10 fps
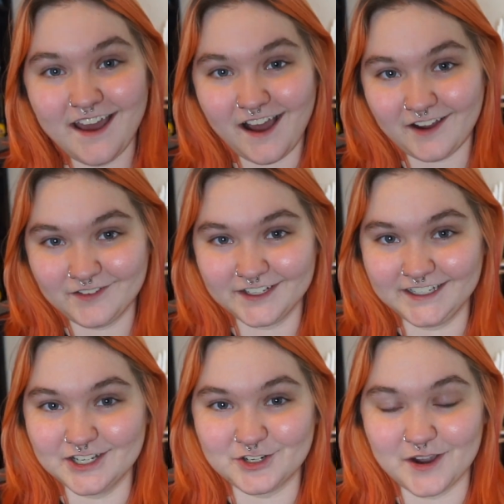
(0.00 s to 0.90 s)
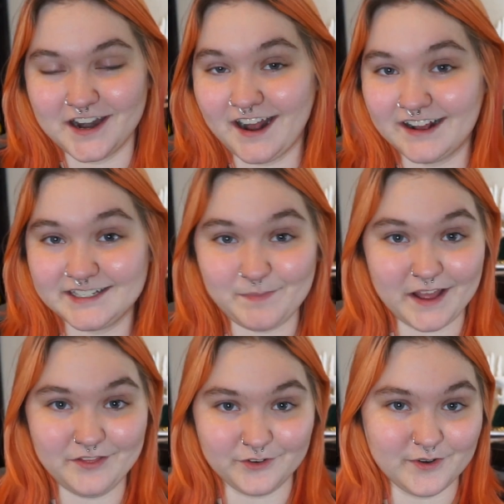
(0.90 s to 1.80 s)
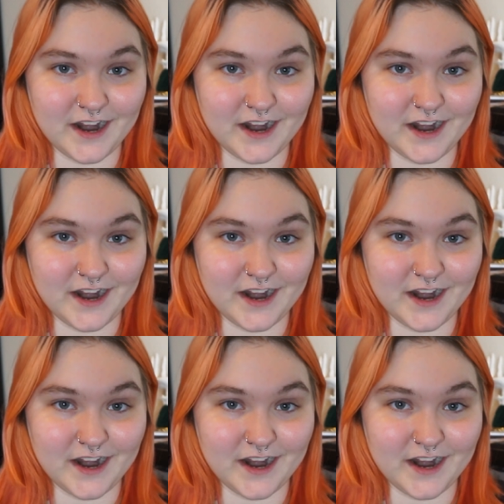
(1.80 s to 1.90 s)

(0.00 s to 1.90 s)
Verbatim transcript: I really enjoyed it. I sped through it.